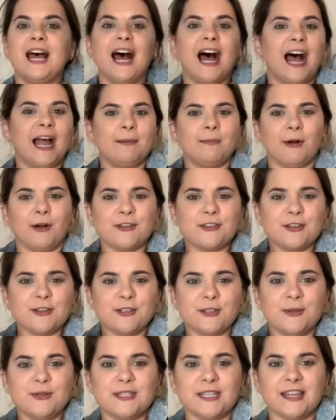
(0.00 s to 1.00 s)
I'm also
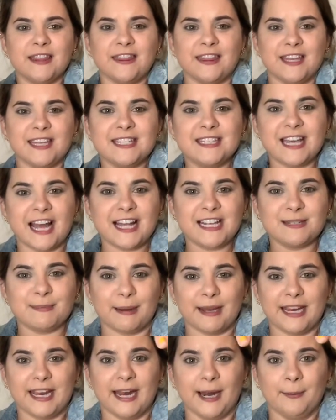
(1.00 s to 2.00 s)
using this as my
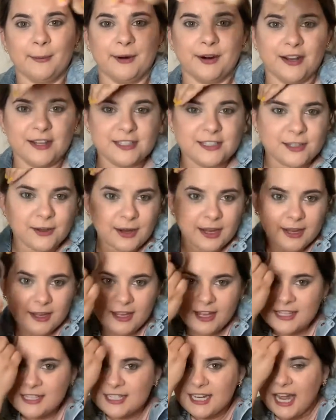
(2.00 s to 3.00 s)
camera, so
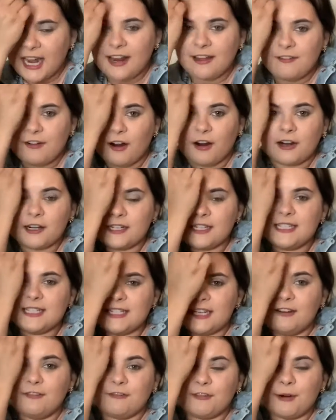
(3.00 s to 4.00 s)
it's kind of hard to
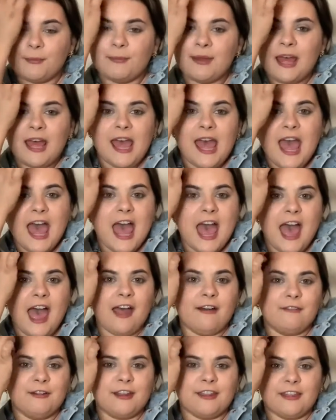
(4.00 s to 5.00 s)
see from
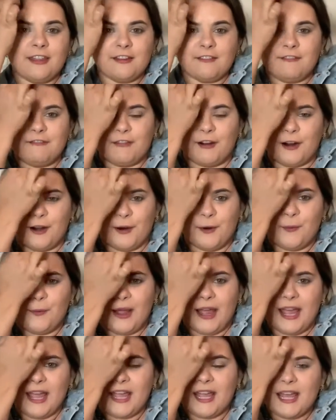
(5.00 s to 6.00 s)
everything far
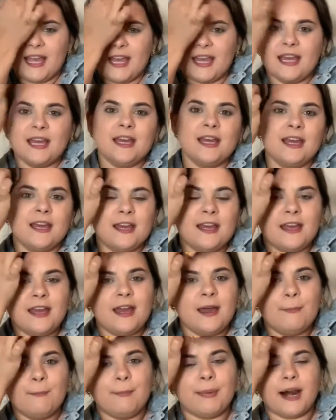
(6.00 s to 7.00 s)
away,
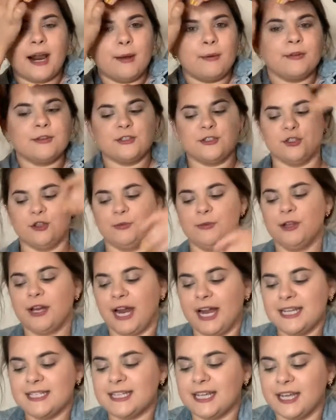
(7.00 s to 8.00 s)
but I will zoom you
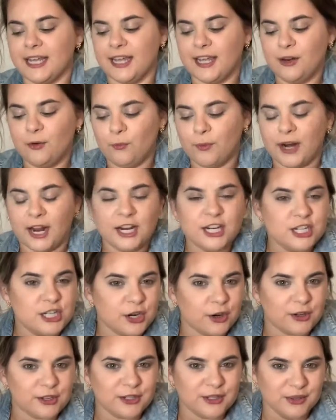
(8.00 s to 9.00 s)
guys in when I
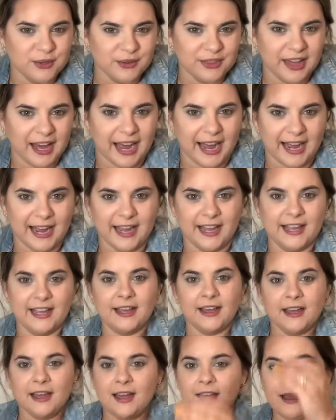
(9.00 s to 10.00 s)
show you the eye
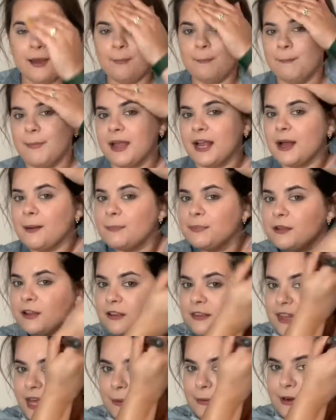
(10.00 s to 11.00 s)
makeup
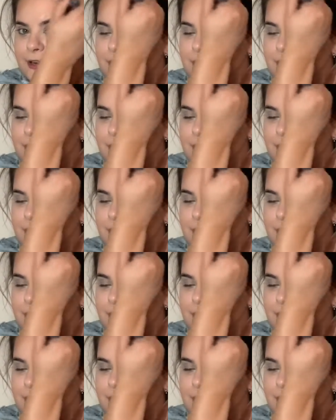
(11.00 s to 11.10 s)
look that we're